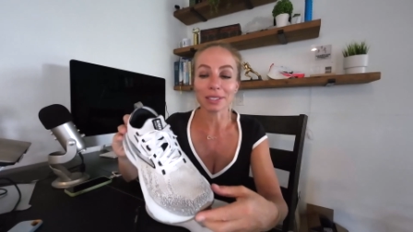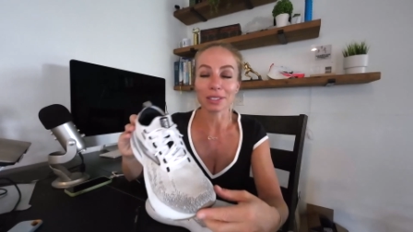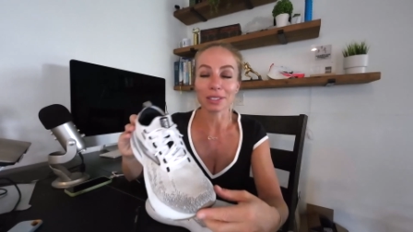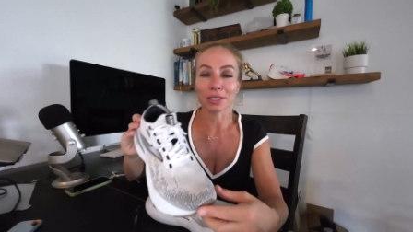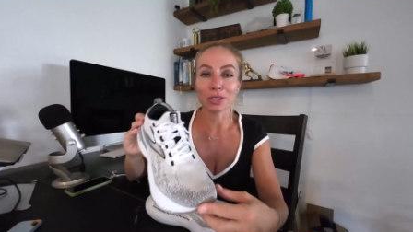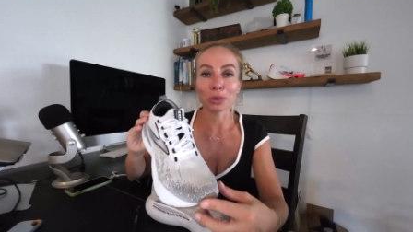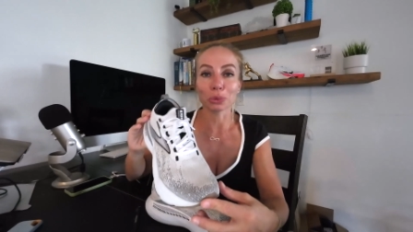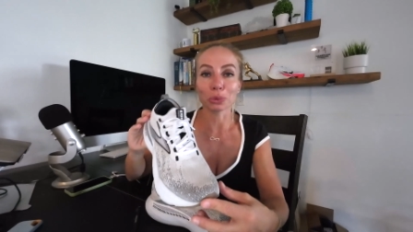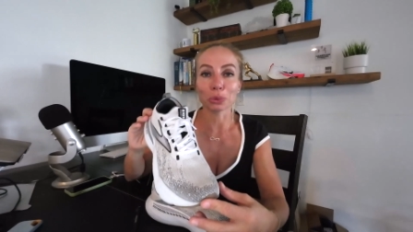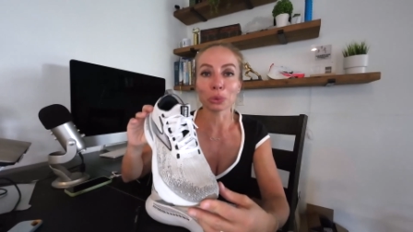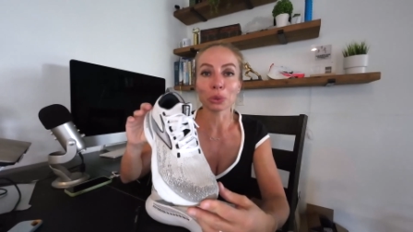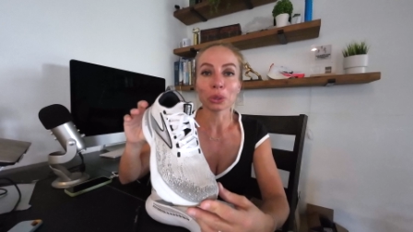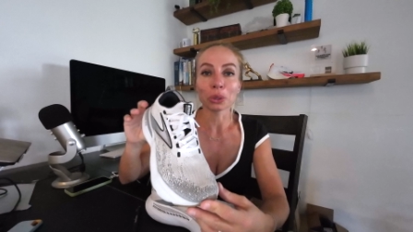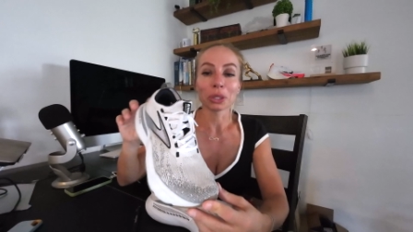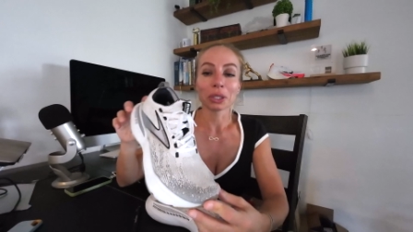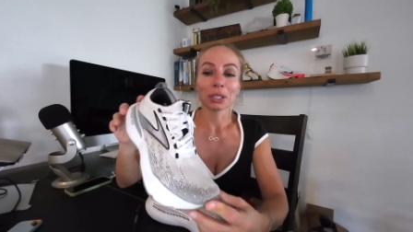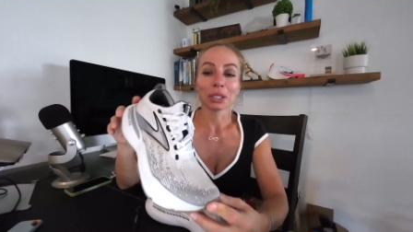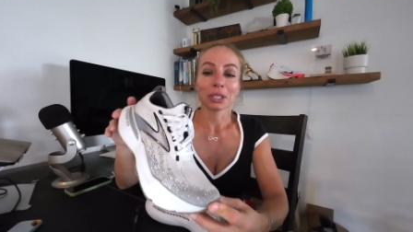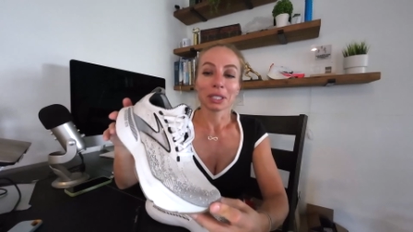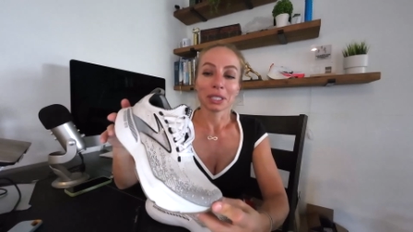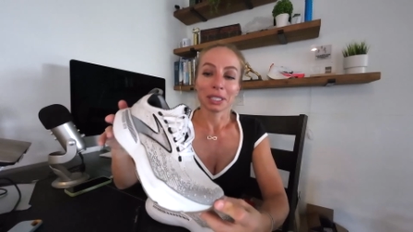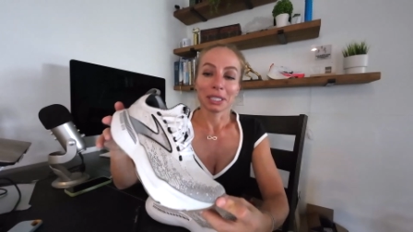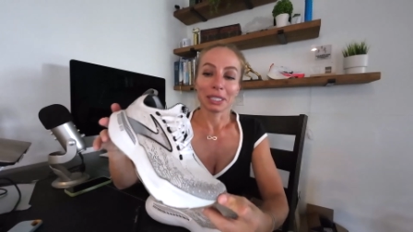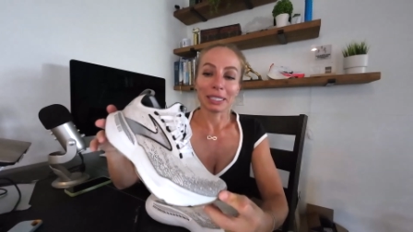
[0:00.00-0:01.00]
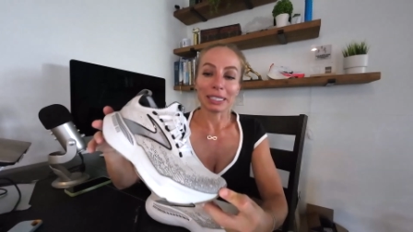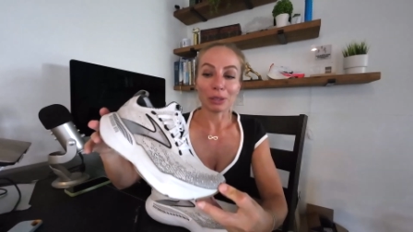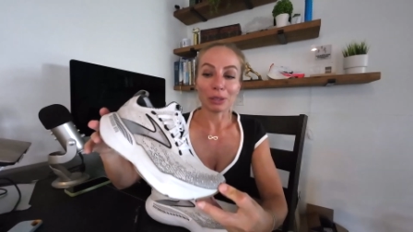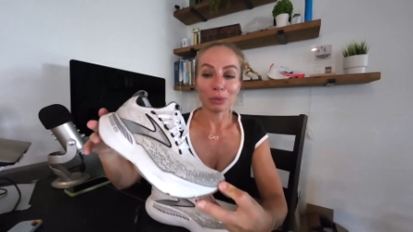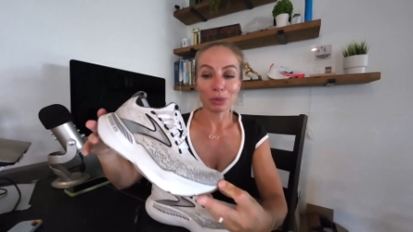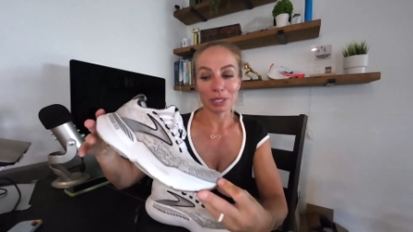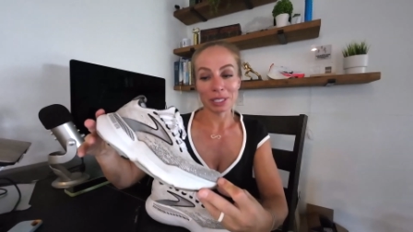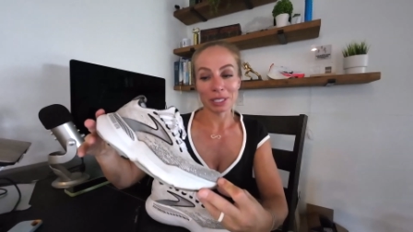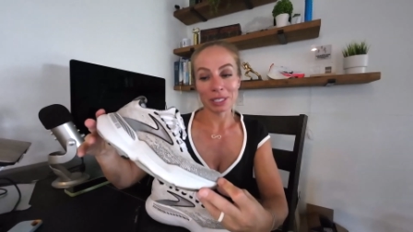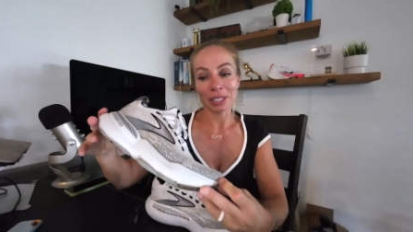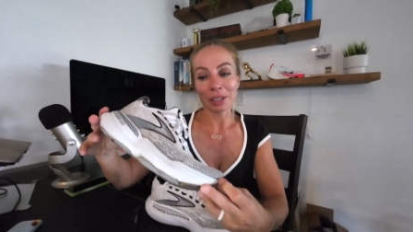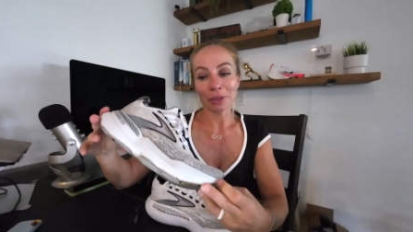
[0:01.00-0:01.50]
So that
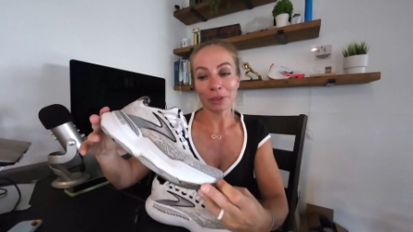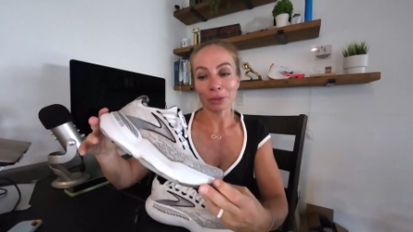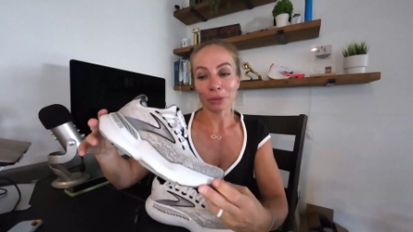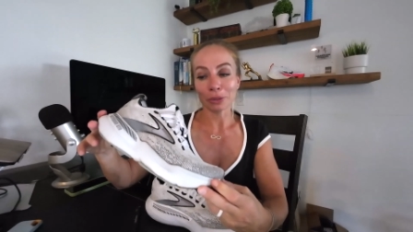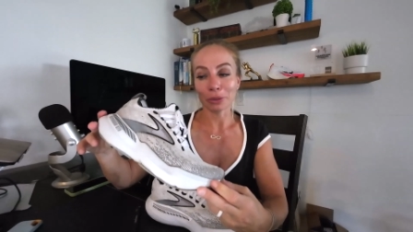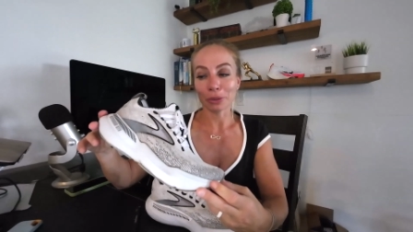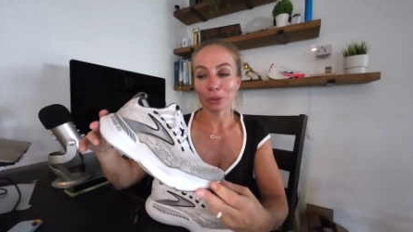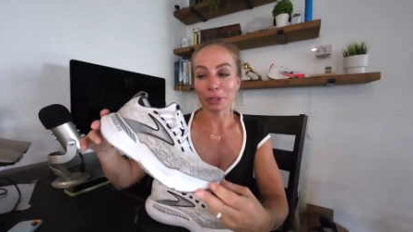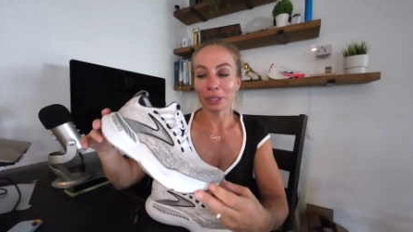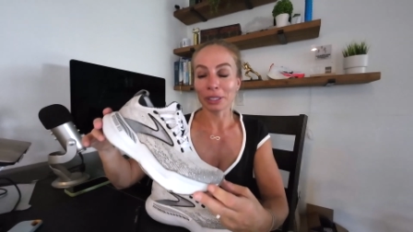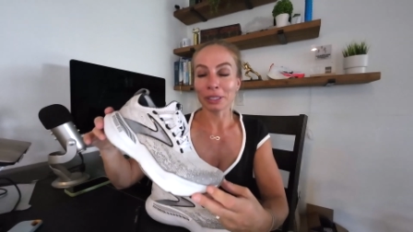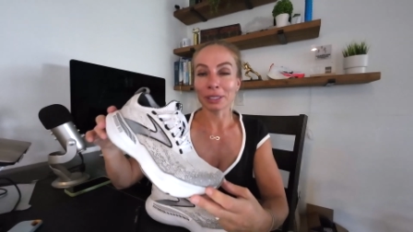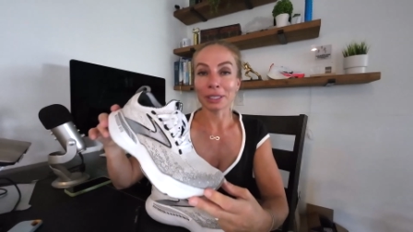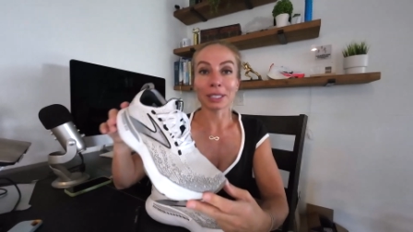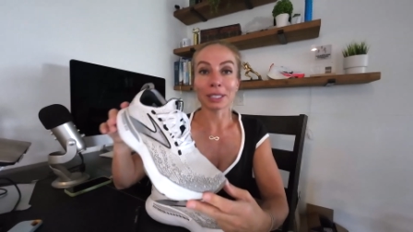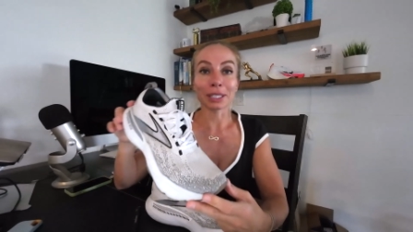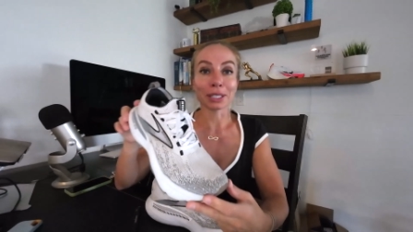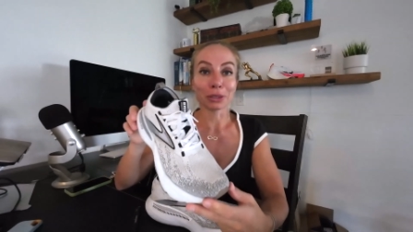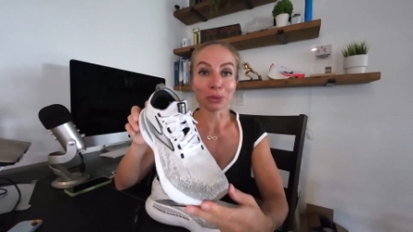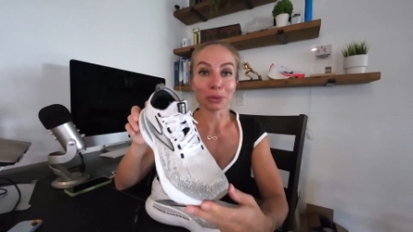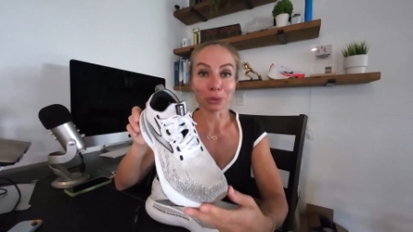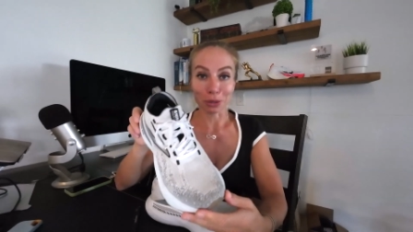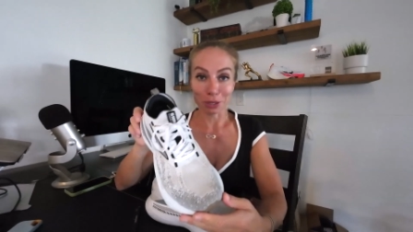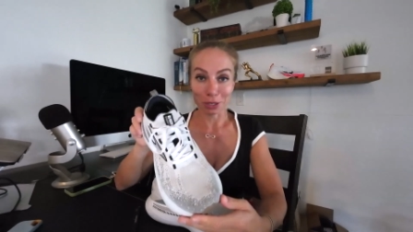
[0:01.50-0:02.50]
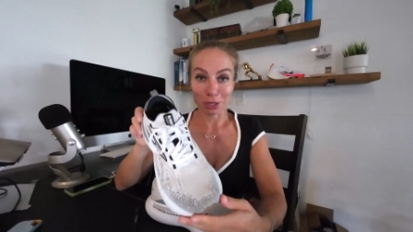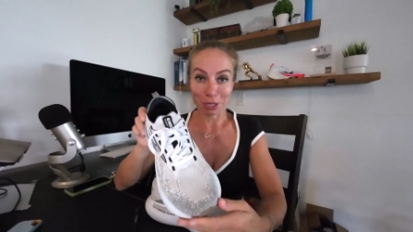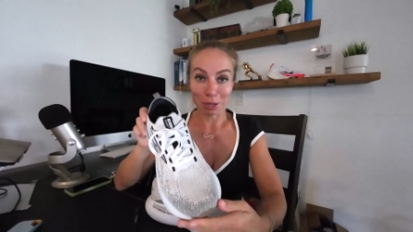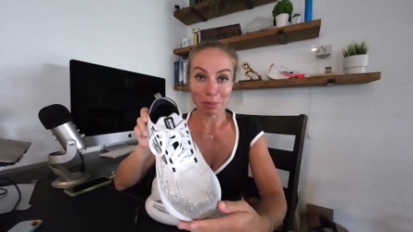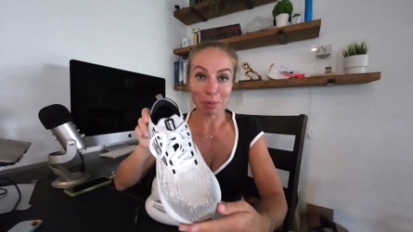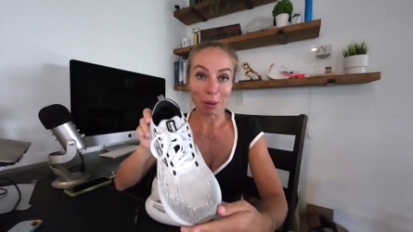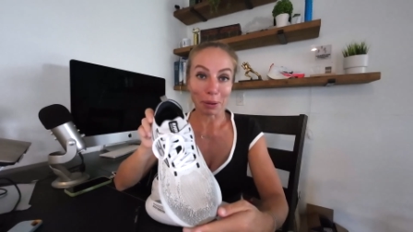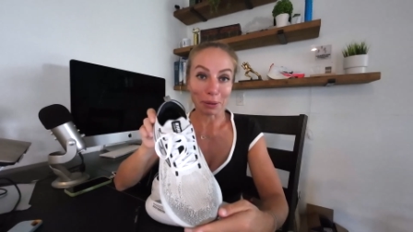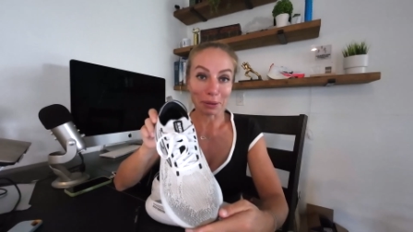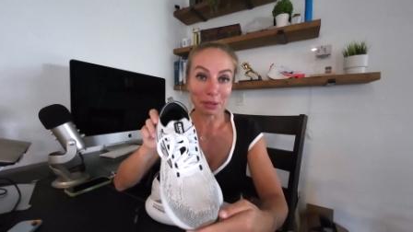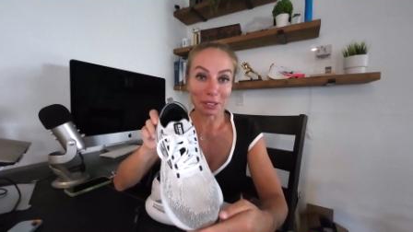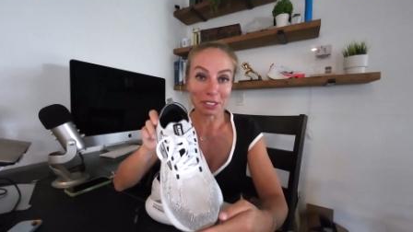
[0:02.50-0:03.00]
was another thing that I noticed
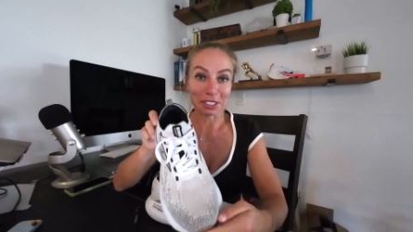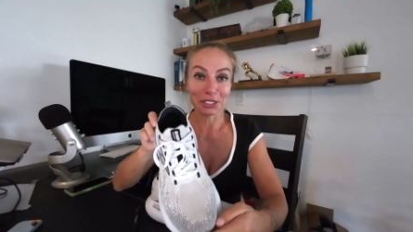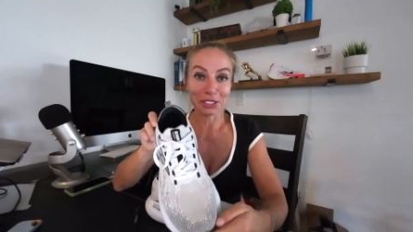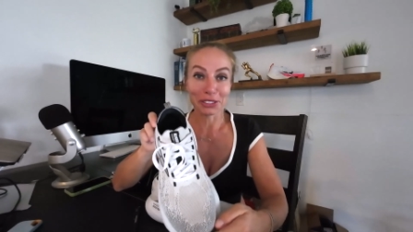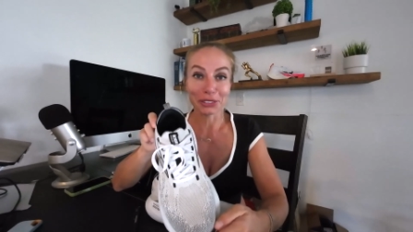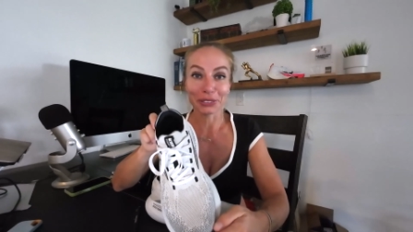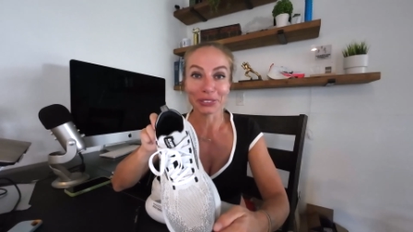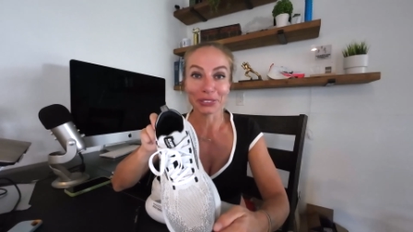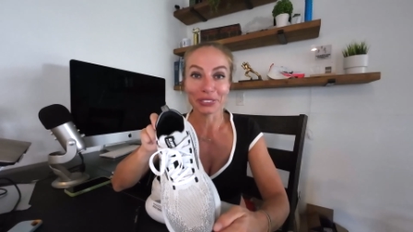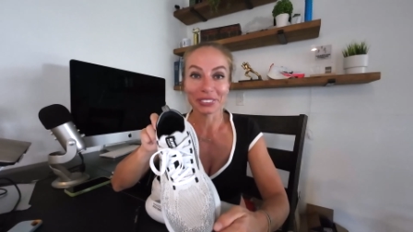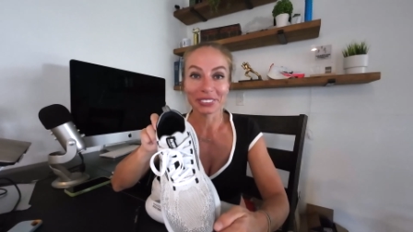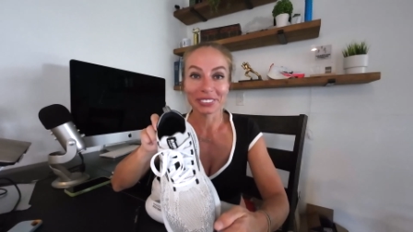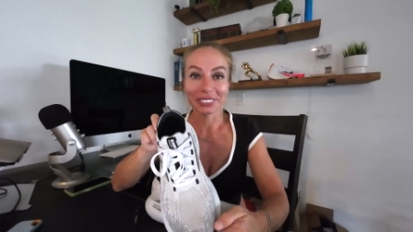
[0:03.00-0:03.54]
about this shoe.